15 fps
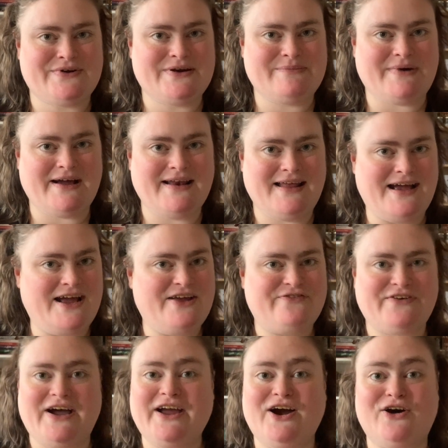in my life.
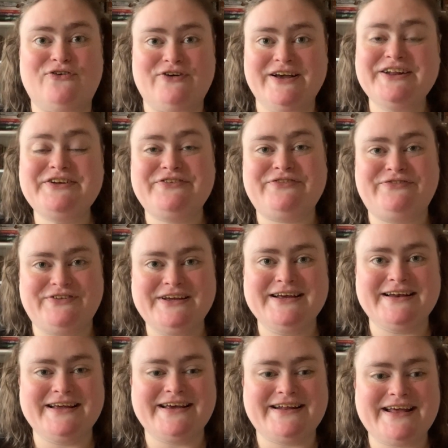I already
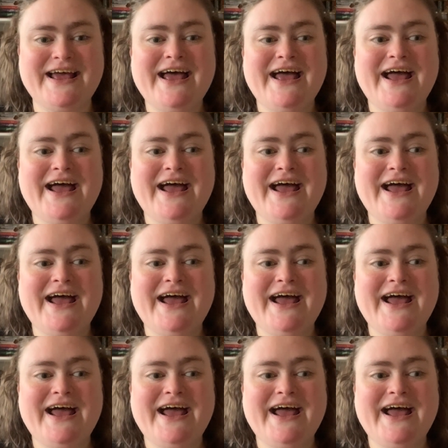feel it.